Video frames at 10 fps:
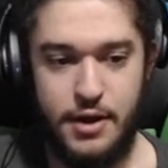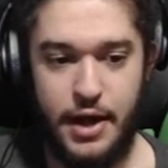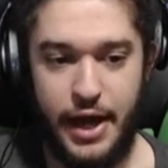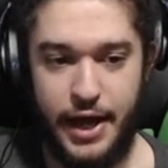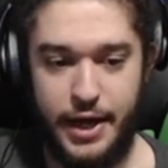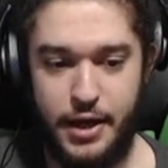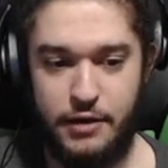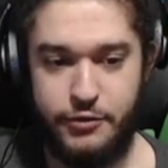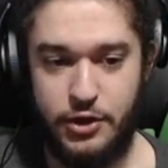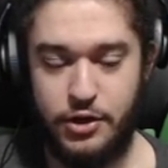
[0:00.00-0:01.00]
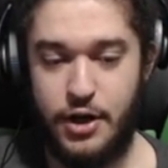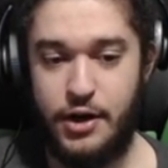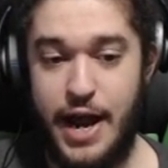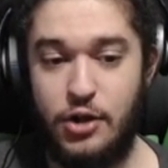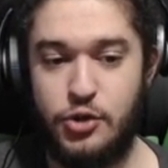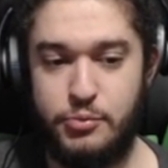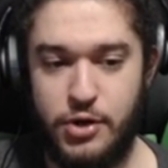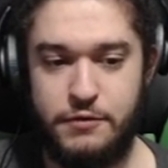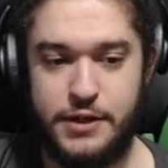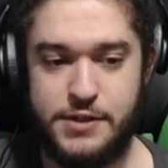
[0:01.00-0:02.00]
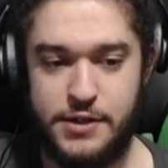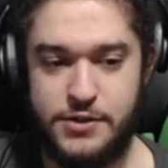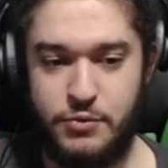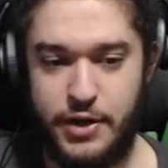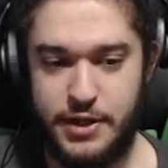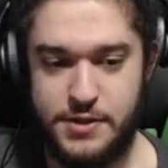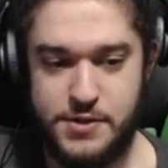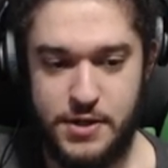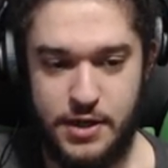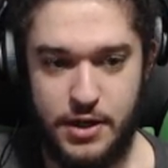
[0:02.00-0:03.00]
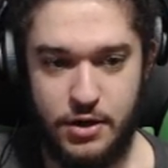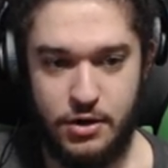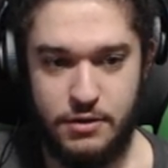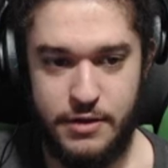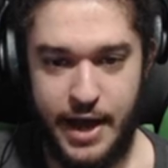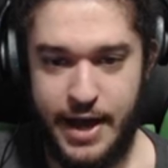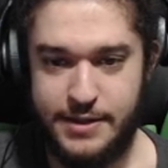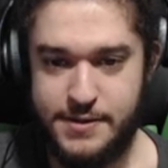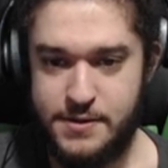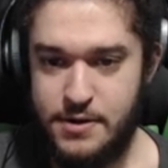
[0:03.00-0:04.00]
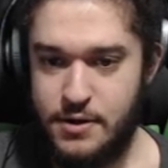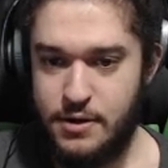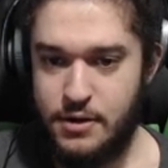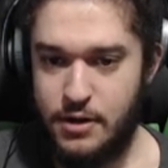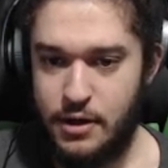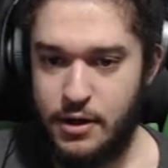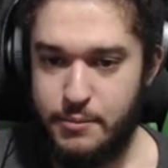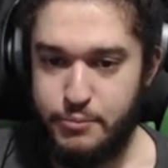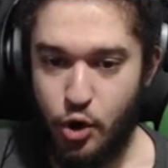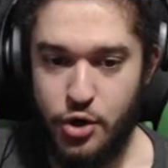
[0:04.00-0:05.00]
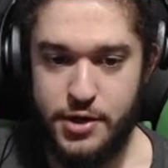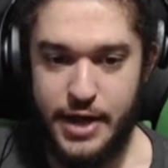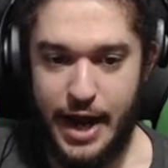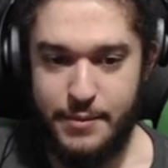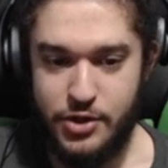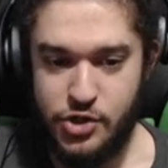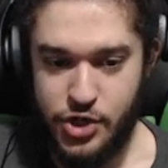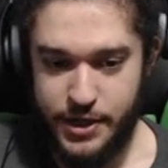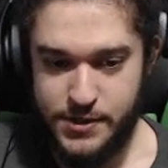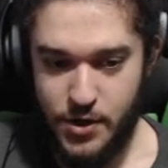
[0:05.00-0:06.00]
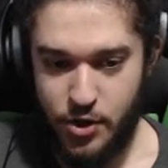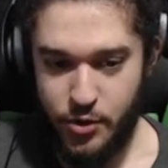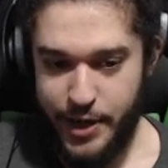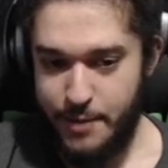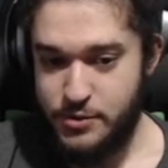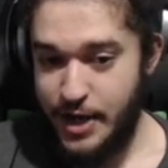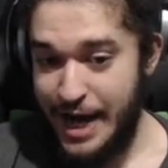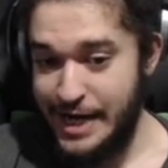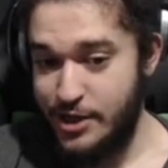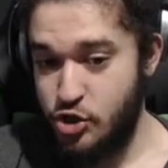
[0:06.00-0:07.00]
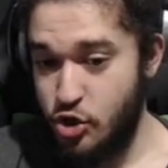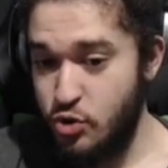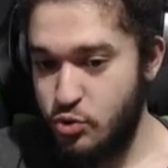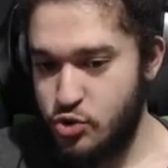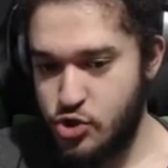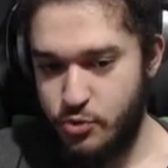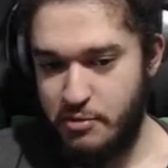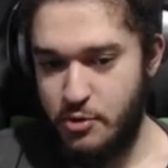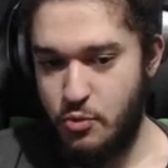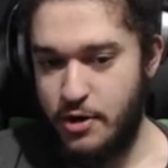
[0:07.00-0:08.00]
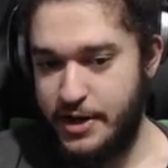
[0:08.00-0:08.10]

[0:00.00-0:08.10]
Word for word: Uh, if we look at our elder prefixes, we can see here that uh, burn damage hits all the way up to 82, so we would want an